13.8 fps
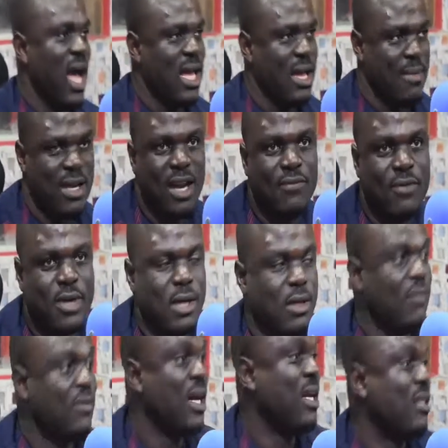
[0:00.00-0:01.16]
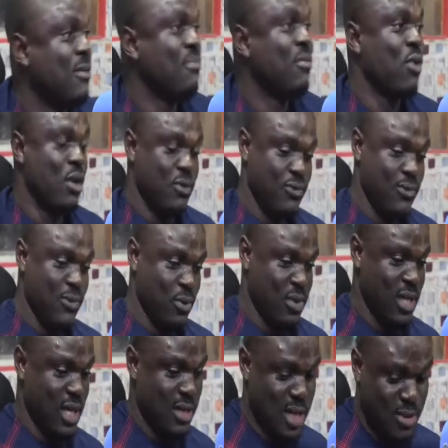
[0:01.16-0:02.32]
I am an advocate of that. Because if you
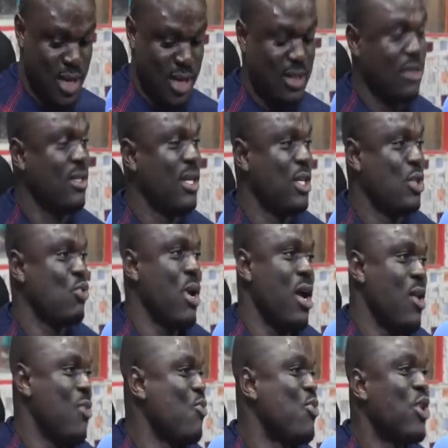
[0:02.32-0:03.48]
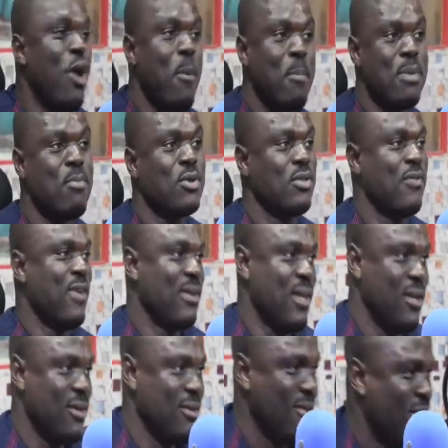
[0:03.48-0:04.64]
check the United States, where we copy most of our
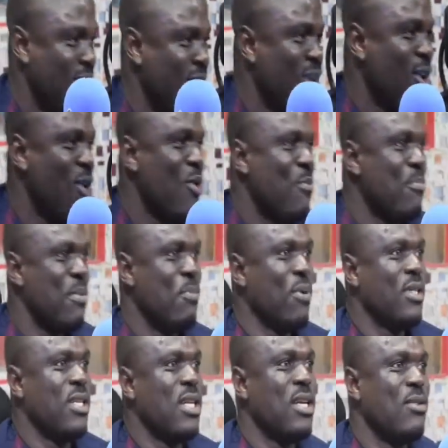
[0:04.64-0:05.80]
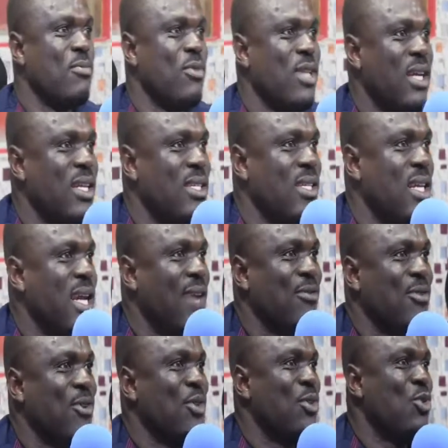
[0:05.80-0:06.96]
things, people think the United States have
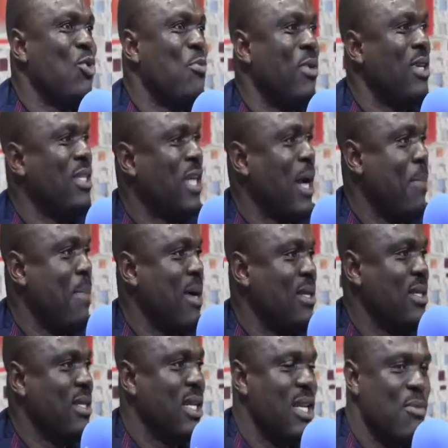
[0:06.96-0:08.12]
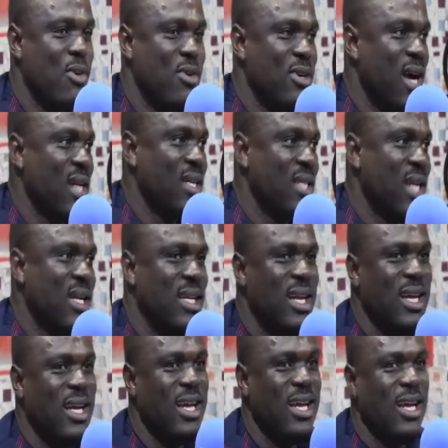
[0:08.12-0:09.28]
just 2 political parties, the Democrat and
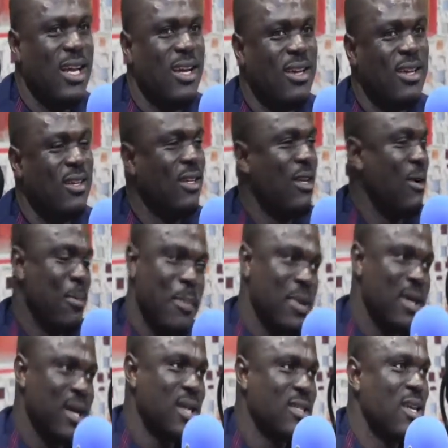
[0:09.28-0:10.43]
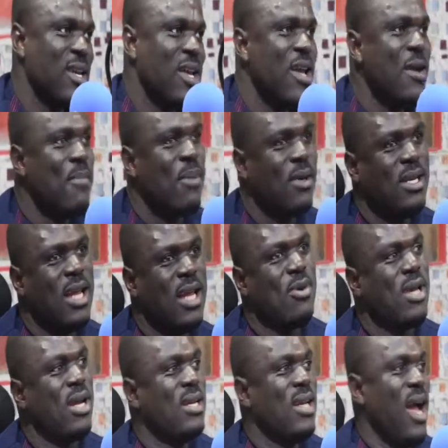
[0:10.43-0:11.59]
the Republicans. But they are more
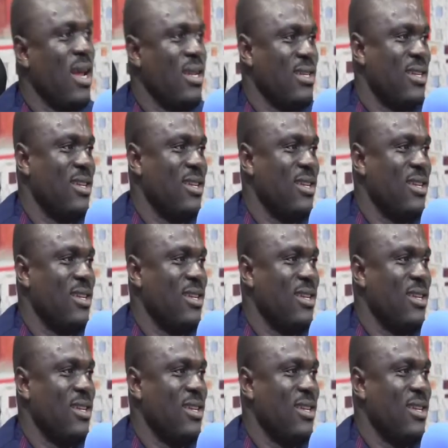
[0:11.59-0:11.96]
than that.